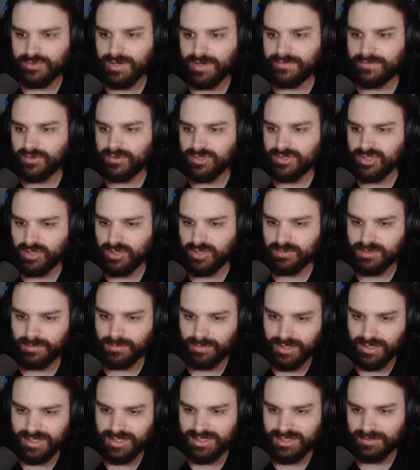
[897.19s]
We have always hoped to
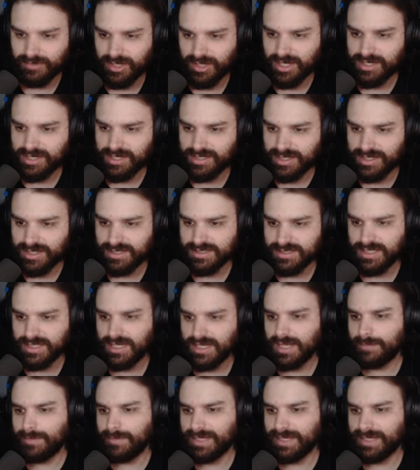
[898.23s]
bring some great ideas,